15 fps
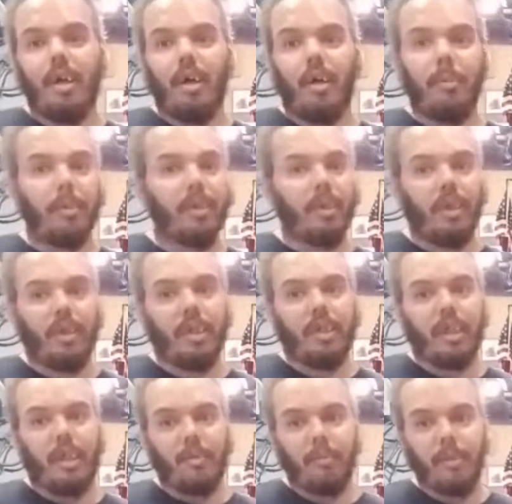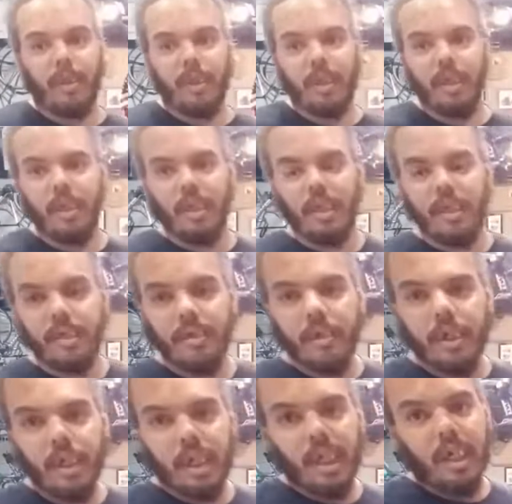almost all the time.
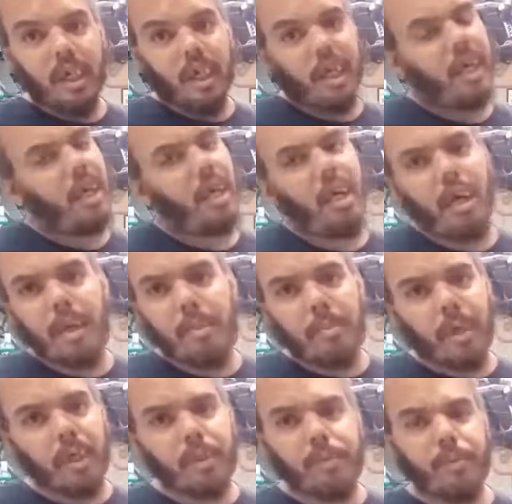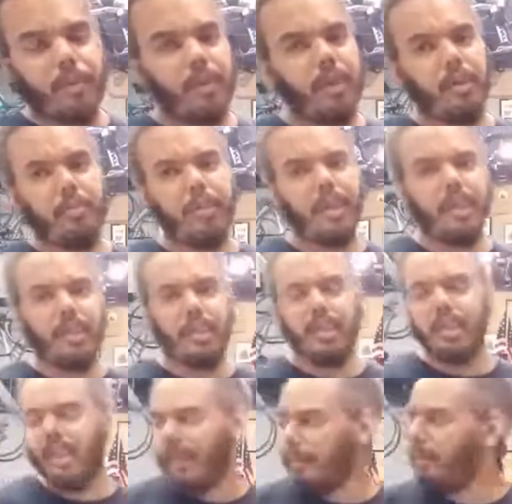Yeah, 100 bucks for the
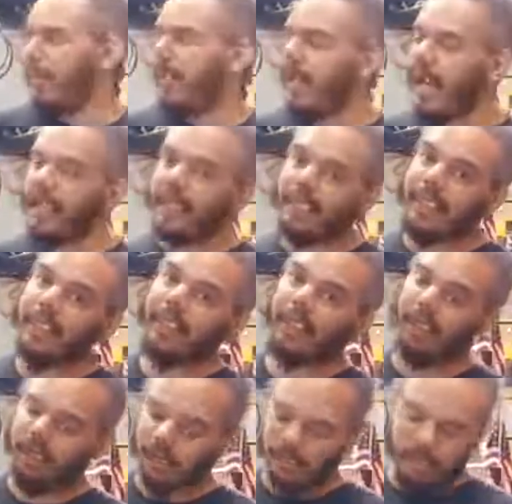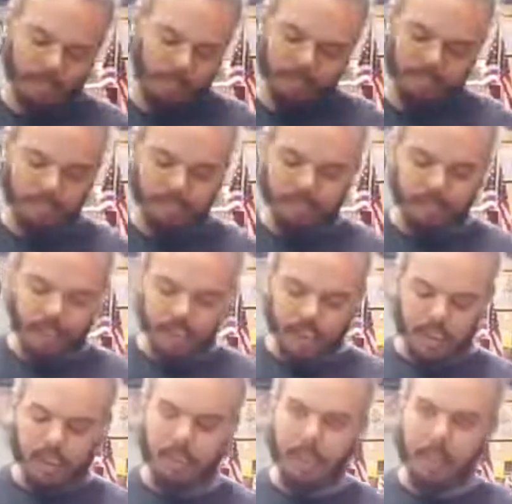PSC 10.
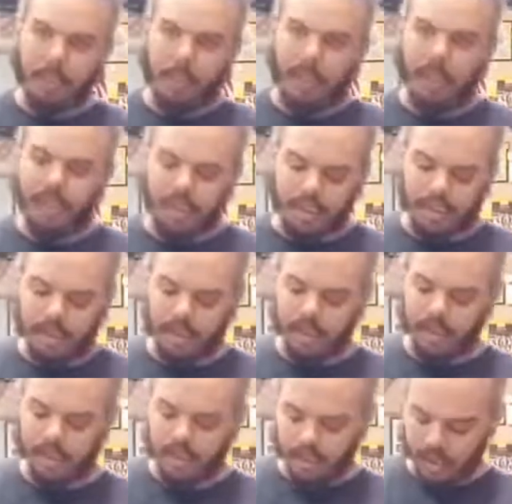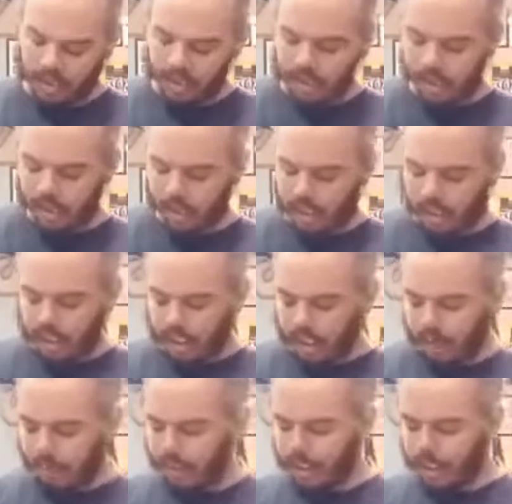It's a great price.
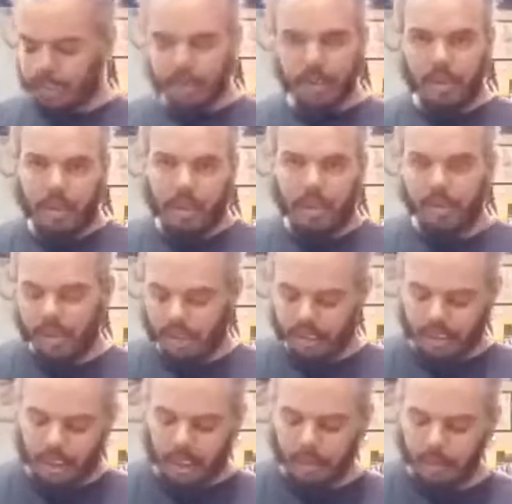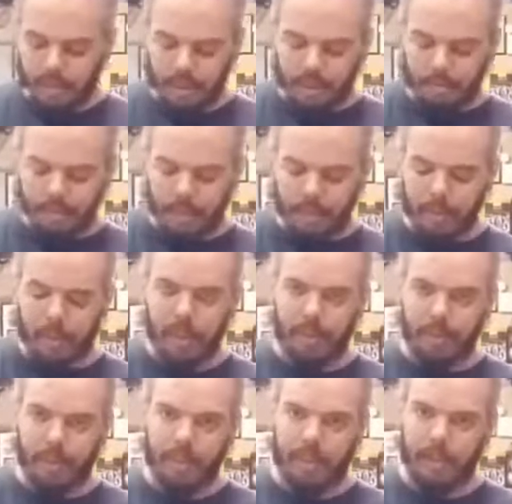There's absolutely no reason that I wouldn't pick one
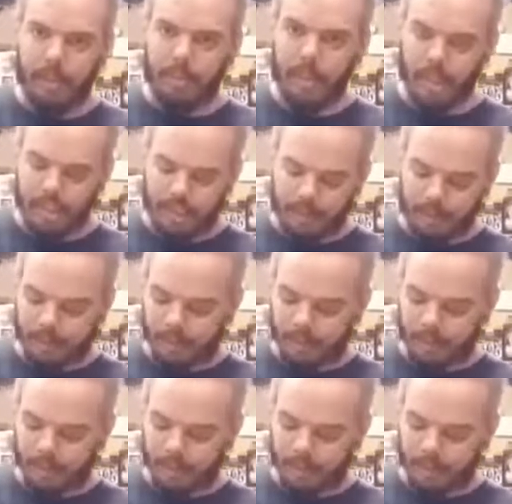up for 100 bucks if